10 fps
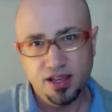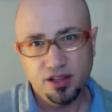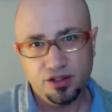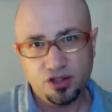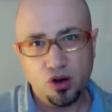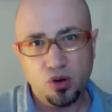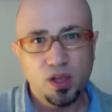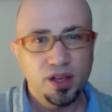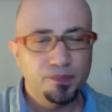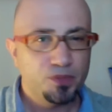So
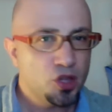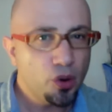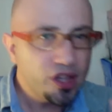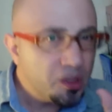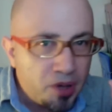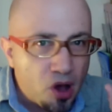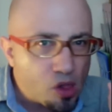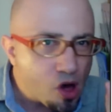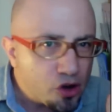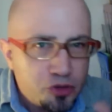you don't need to be all
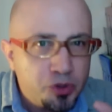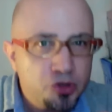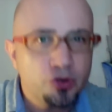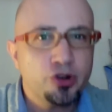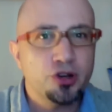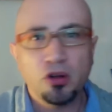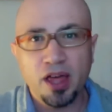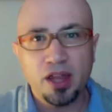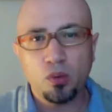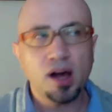entrepreneurial
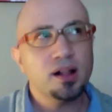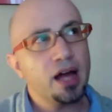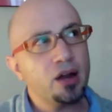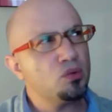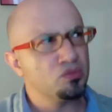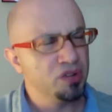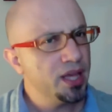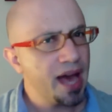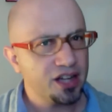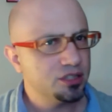and, well, I don't really
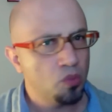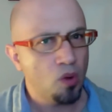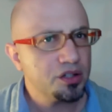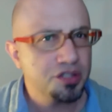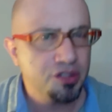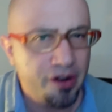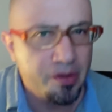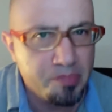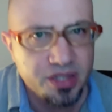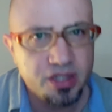actually want to start a
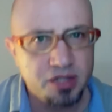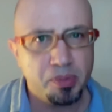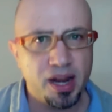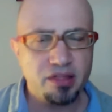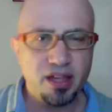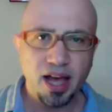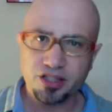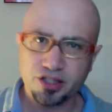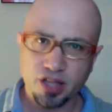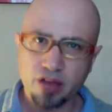business, but I think
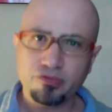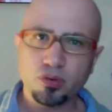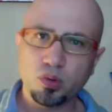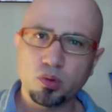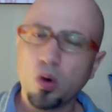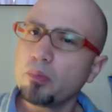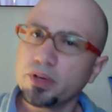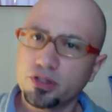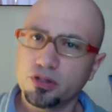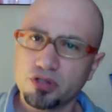Stanford would want me
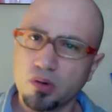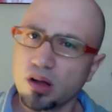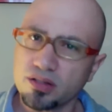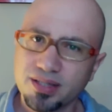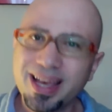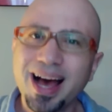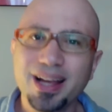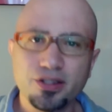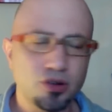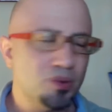to, so I'll say I
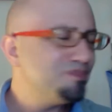do.